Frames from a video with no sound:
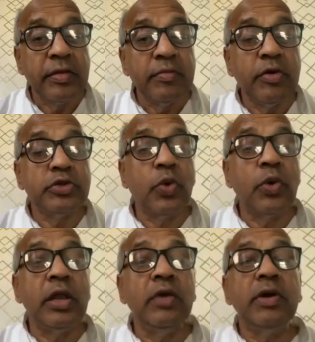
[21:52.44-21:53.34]
because
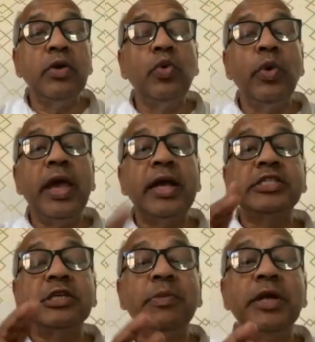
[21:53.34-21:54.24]
only one who
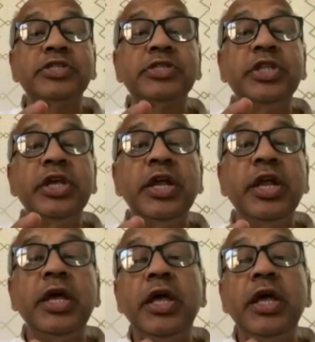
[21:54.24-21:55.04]
exhibits the